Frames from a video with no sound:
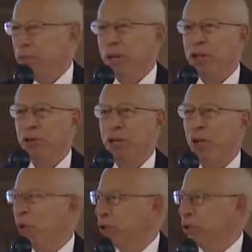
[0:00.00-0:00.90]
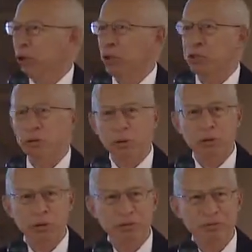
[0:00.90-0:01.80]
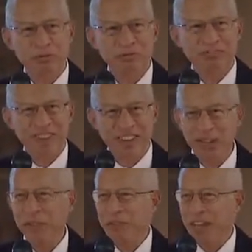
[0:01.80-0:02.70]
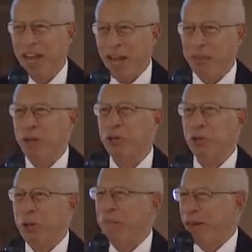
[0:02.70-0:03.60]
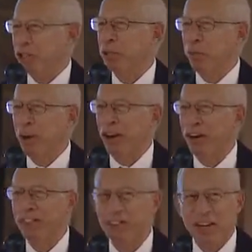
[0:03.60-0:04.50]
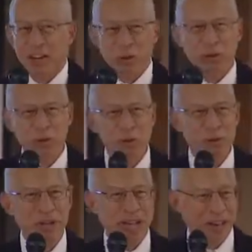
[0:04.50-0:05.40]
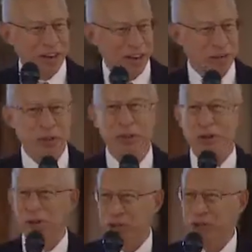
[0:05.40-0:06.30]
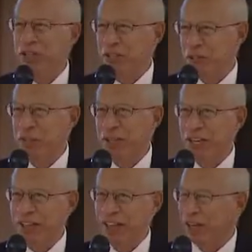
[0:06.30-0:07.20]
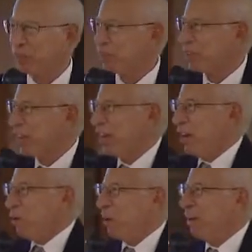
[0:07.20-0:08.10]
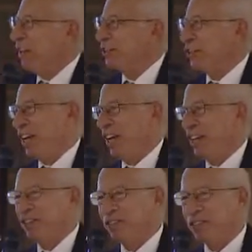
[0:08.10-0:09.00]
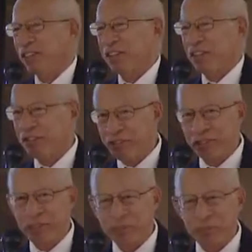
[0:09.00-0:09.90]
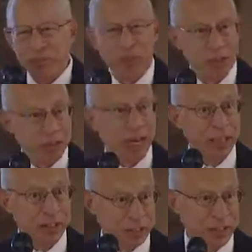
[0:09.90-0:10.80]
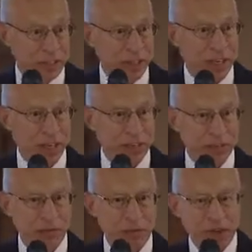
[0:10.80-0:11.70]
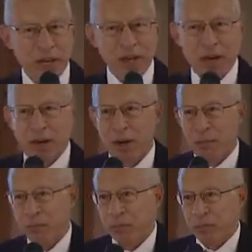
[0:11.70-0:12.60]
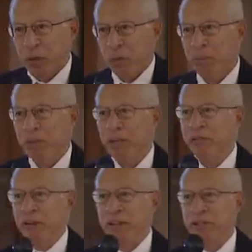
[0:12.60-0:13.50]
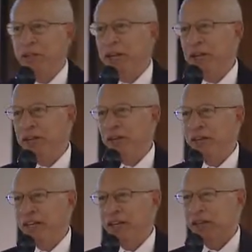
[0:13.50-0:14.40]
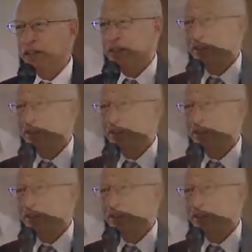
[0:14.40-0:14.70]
make sure they went to law school, okay? And make sure they passed the bar. So I'm assuming that every attorney you see is going to be like that. What makes Jan different is nights like tonight. We believe in educating our clients